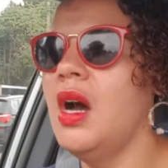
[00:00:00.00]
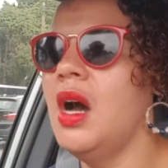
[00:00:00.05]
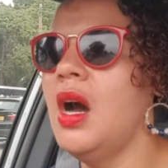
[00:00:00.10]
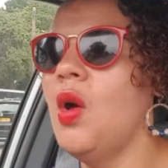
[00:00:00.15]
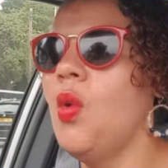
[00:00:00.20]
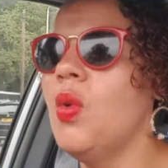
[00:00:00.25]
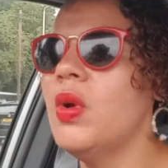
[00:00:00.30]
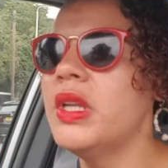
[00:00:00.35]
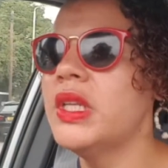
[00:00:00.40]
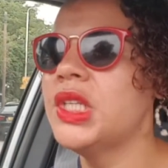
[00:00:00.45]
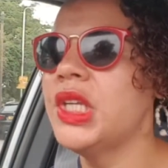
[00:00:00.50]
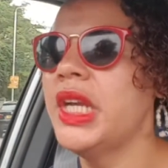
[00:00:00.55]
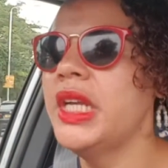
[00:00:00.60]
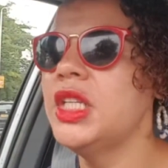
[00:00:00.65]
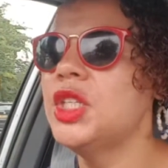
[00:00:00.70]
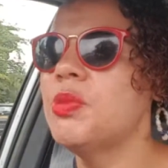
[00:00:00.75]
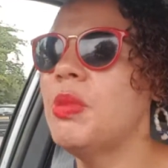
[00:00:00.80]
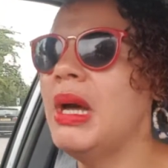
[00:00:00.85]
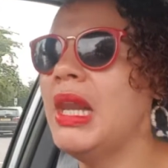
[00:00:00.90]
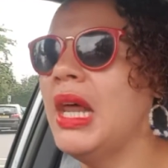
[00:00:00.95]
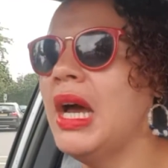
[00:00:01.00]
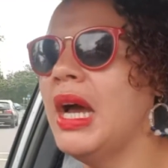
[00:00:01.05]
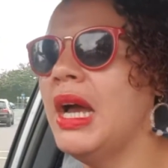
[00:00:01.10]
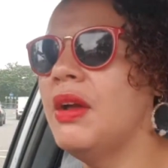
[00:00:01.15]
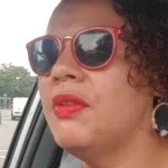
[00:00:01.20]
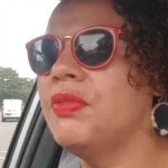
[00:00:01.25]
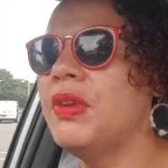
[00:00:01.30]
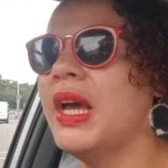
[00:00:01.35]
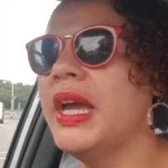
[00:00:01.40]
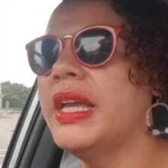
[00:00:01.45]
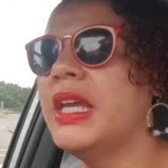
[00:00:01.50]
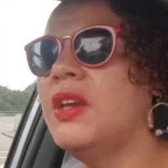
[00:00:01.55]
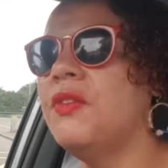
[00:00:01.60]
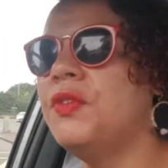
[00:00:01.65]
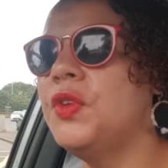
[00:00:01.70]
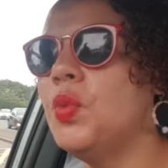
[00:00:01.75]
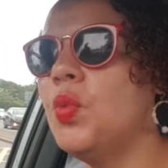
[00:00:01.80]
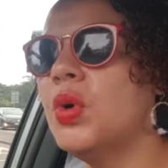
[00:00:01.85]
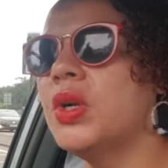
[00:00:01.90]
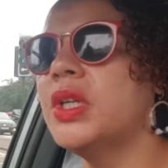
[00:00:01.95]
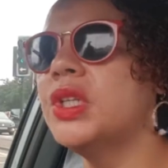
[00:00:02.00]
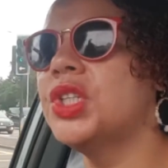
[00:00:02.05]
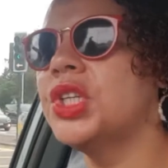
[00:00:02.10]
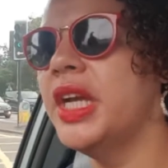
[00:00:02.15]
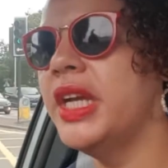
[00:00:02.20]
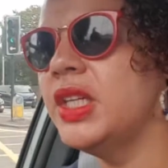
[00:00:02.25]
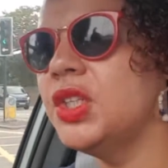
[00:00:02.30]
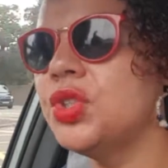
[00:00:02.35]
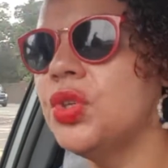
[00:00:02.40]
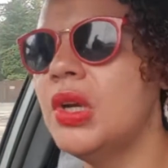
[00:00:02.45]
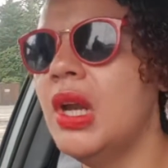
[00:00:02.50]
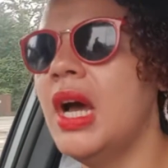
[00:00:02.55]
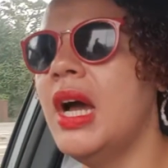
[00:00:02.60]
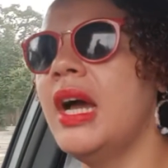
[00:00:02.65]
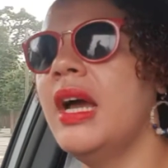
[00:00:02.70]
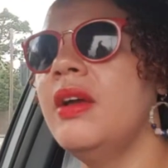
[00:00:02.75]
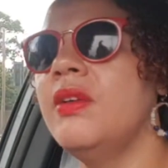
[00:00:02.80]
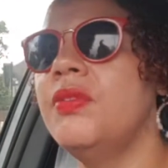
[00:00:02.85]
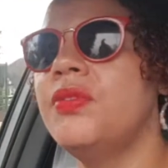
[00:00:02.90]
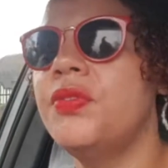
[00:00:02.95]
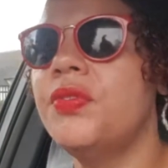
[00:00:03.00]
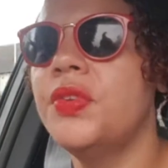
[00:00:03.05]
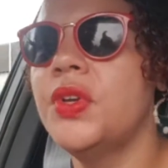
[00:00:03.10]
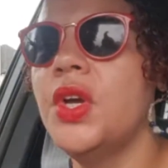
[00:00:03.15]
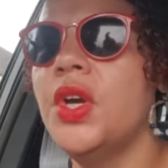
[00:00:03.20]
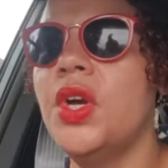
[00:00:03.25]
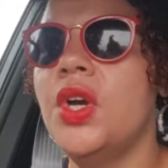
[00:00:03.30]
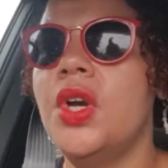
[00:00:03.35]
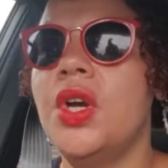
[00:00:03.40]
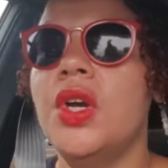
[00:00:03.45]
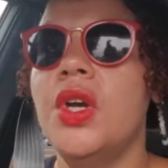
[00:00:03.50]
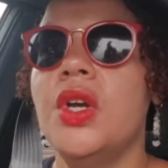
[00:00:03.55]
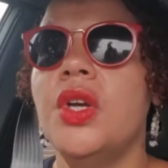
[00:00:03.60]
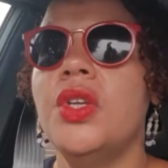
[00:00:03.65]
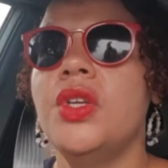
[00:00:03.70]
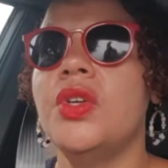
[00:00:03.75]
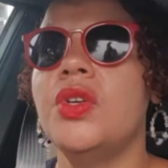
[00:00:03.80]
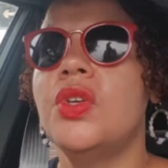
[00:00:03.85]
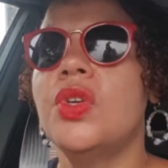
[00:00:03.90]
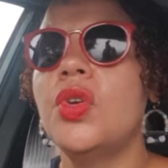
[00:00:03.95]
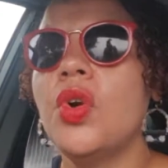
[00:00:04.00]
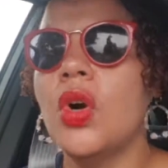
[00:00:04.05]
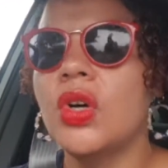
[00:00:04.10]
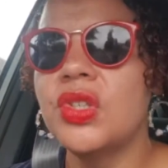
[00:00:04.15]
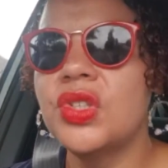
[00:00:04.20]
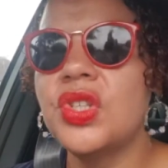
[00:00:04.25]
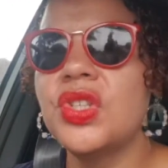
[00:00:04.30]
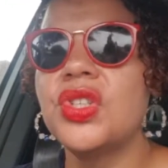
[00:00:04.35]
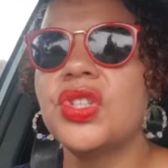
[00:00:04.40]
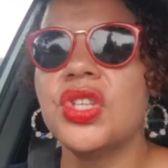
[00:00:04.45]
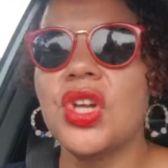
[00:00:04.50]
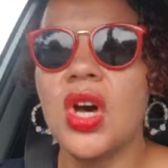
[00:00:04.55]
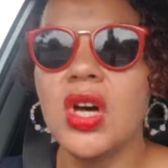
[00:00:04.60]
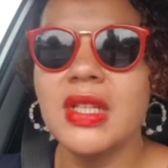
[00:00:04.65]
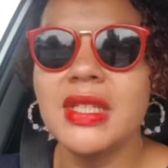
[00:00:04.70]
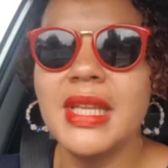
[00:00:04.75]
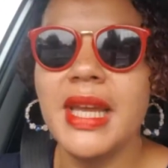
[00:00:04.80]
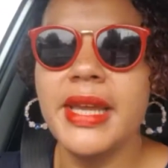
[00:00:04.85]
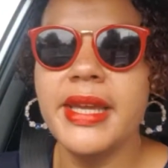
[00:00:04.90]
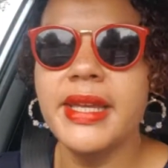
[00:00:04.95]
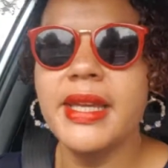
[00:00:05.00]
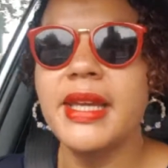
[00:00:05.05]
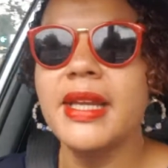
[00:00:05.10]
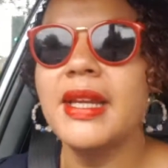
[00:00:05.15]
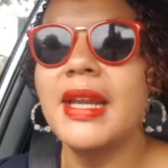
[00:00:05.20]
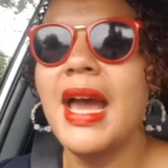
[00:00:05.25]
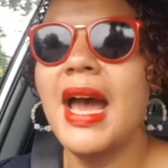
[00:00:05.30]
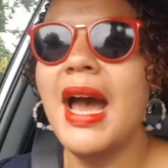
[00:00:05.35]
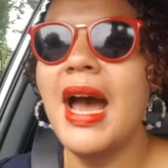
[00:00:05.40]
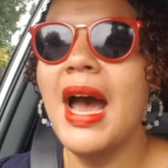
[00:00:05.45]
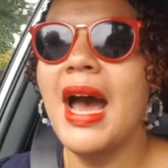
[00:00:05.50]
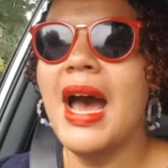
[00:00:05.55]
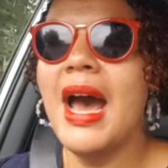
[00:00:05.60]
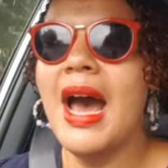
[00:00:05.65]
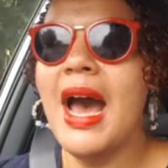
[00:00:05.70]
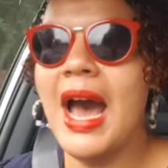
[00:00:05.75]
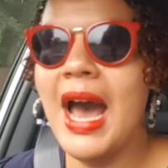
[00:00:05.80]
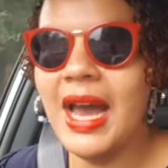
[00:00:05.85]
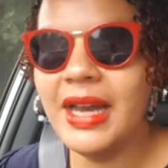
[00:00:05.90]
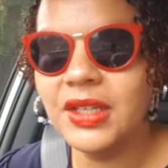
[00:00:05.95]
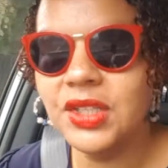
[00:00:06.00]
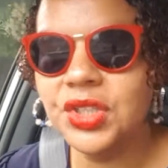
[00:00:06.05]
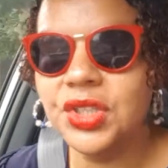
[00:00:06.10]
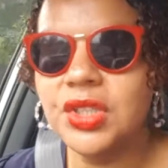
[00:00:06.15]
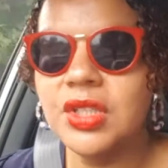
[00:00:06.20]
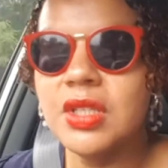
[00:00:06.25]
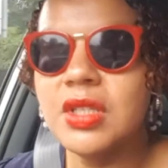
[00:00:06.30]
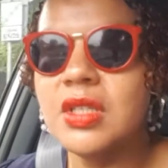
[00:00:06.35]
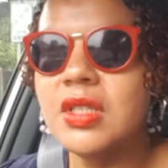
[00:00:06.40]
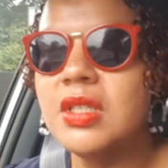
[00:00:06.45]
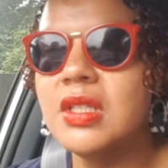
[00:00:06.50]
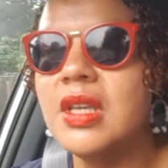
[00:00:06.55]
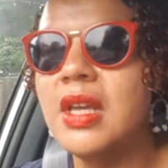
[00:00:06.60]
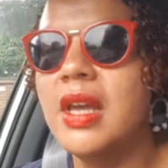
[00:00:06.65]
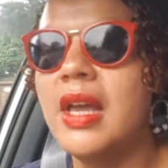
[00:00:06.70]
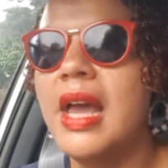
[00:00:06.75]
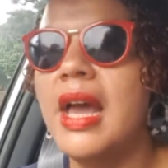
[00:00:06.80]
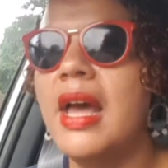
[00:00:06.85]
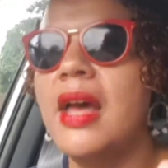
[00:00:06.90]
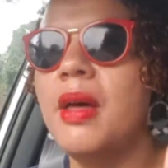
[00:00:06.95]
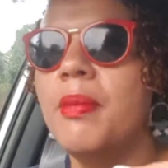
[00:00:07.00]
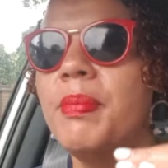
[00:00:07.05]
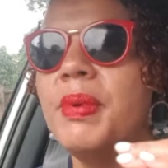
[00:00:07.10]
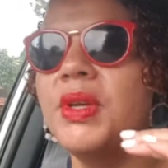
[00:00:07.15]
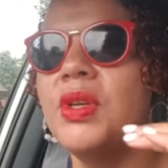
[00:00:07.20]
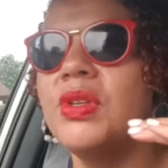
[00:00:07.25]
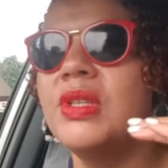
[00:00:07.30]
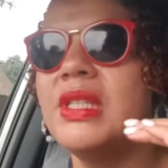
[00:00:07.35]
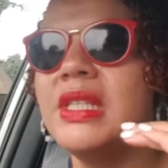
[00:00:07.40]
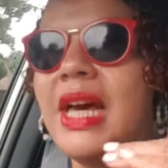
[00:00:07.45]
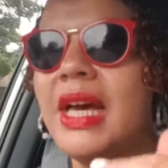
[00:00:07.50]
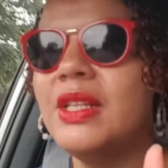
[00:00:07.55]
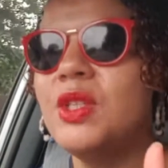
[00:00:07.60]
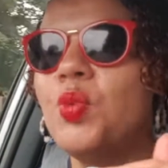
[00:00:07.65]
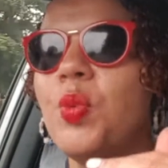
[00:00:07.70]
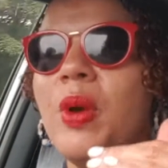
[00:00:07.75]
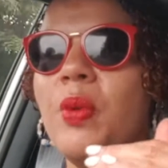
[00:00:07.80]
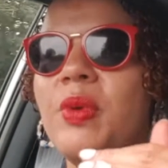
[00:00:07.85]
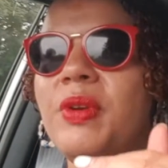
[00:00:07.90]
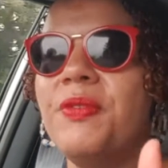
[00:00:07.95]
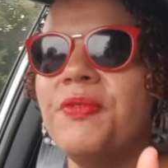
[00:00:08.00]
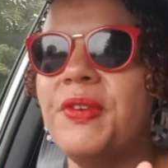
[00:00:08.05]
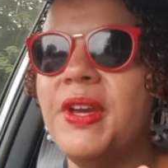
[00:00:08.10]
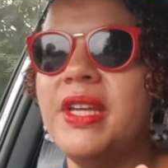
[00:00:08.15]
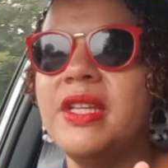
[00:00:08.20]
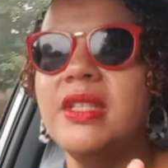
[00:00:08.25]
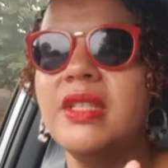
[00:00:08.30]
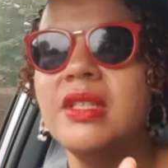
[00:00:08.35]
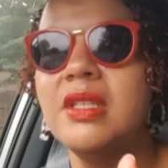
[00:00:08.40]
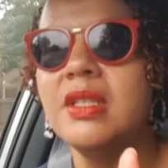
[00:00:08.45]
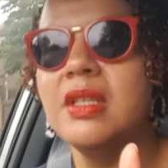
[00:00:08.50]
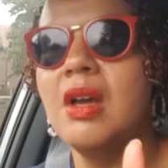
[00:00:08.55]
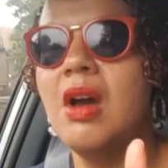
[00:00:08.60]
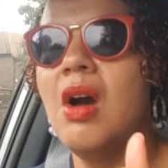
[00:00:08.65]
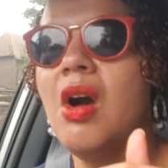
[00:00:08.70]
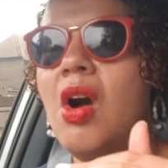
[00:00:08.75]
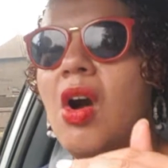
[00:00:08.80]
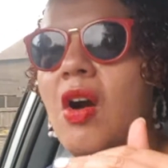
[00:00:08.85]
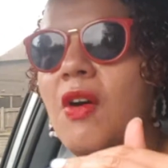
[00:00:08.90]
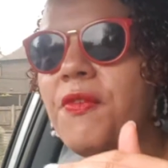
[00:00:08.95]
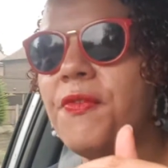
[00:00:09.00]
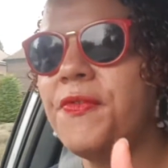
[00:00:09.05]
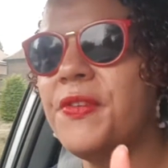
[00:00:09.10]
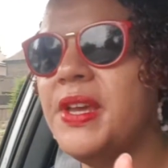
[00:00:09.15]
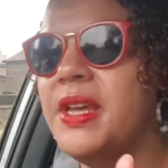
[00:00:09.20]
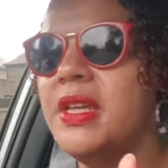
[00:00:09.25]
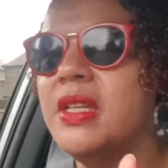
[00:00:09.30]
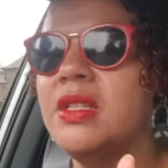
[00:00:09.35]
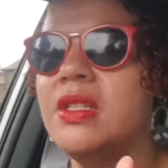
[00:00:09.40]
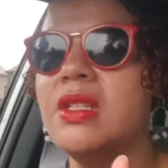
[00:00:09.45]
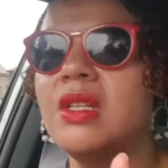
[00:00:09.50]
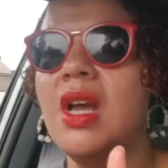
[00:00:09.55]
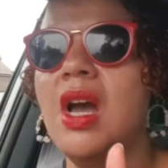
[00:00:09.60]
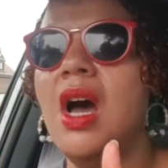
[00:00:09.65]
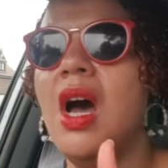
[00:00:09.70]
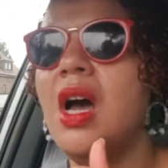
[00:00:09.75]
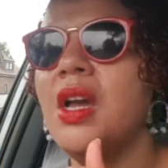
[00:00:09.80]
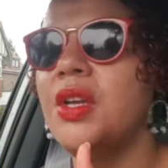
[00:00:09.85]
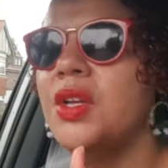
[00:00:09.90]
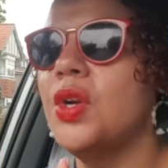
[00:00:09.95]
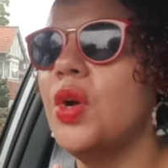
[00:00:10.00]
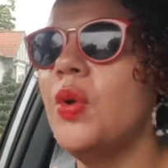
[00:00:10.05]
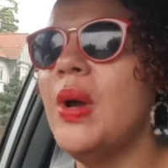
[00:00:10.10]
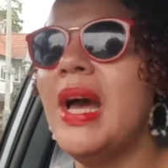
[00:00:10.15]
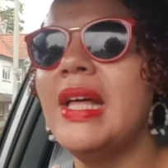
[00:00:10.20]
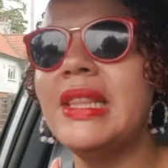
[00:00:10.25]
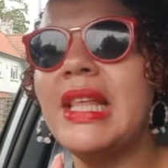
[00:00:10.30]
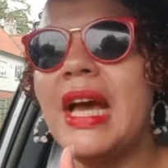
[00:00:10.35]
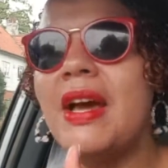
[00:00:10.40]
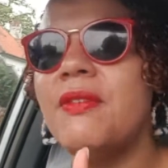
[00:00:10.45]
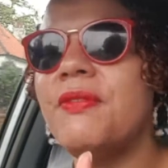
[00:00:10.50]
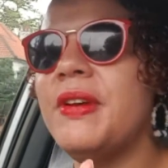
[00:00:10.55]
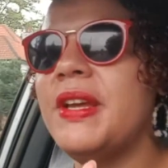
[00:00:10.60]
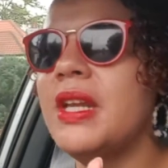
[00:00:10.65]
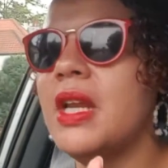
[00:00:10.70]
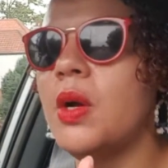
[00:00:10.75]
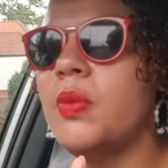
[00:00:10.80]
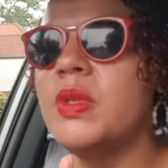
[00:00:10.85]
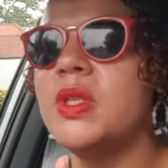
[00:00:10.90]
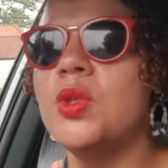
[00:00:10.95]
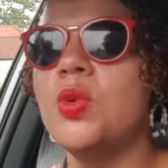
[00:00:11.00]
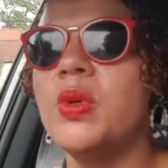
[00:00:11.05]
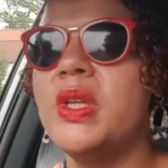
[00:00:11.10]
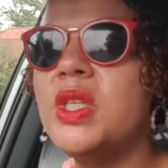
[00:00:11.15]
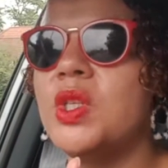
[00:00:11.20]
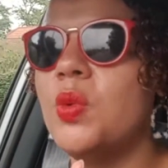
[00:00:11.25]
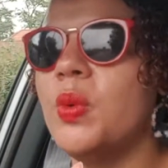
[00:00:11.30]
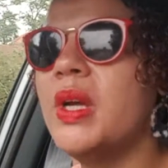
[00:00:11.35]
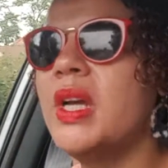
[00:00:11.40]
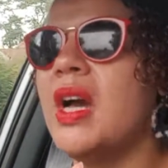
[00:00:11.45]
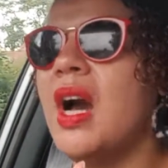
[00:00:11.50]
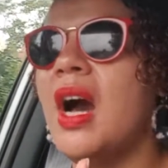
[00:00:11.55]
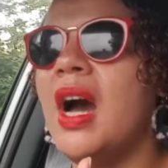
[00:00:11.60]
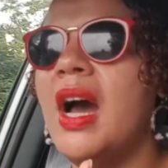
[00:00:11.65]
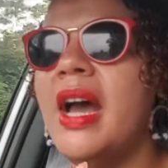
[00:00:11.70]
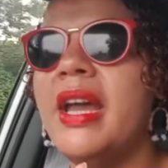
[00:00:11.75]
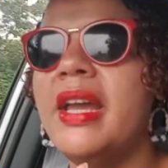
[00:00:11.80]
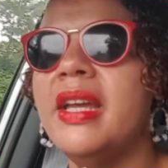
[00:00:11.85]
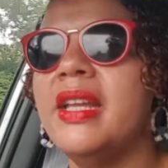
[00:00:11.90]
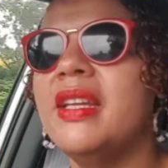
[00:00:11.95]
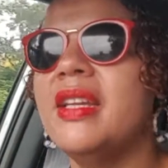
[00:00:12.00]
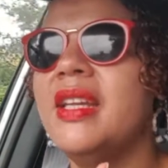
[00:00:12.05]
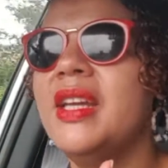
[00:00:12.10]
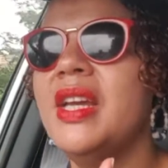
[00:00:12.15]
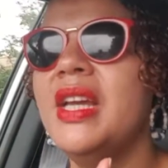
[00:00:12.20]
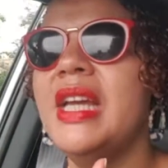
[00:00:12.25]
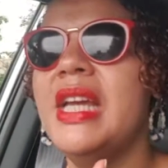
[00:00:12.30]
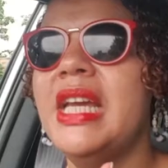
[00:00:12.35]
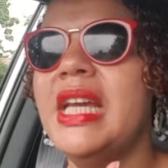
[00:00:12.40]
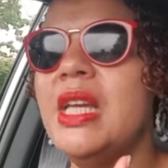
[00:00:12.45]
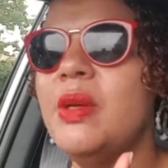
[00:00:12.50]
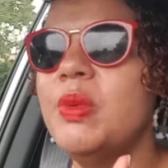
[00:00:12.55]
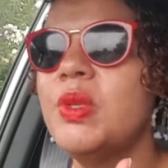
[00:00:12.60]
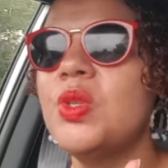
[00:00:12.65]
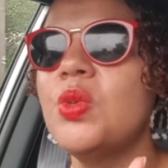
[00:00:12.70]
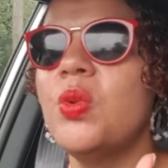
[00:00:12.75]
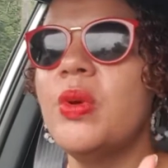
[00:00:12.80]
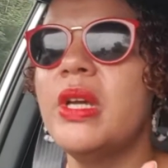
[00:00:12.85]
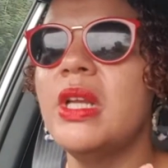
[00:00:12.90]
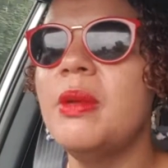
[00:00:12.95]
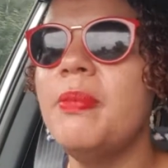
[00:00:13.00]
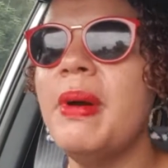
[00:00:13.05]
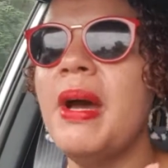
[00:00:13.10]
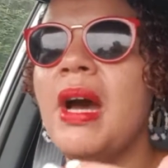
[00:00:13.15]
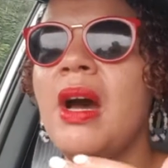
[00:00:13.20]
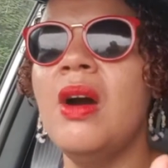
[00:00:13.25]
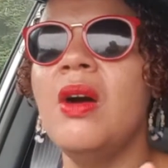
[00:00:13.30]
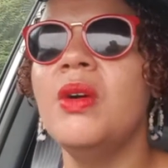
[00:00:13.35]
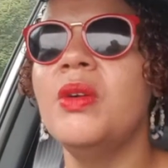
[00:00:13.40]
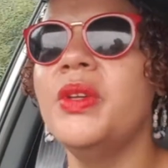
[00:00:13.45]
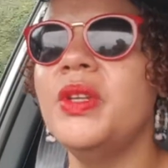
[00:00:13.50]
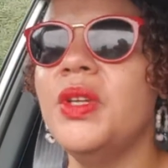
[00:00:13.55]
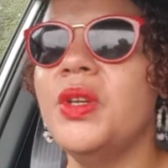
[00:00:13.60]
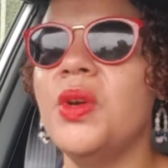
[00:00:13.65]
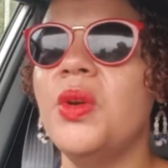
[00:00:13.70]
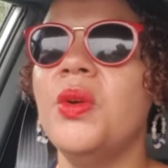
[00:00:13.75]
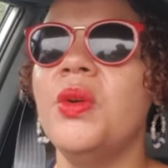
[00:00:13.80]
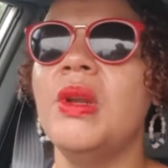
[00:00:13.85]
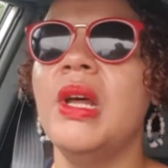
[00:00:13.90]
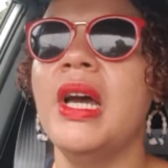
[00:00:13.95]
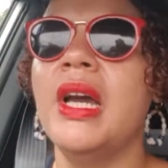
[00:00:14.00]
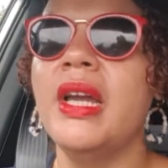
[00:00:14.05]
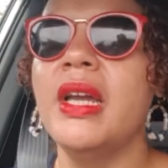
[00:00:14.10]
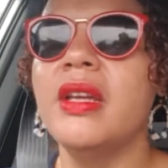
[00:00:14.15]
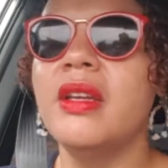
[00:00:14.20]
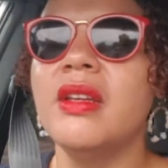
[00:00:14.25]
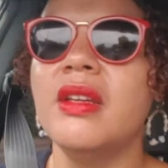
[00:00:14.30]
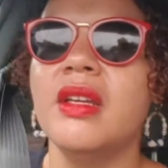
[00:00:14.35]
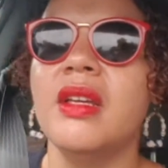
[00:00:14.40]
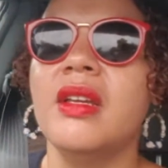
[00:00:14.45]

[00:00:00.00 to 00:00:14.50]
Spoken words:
I want to change my life. Like, if you want to change your life, you've got to start taking actions, because that's where we face our fears. You know, at that event, I was talking to a guy, and he was talking about, you know, like,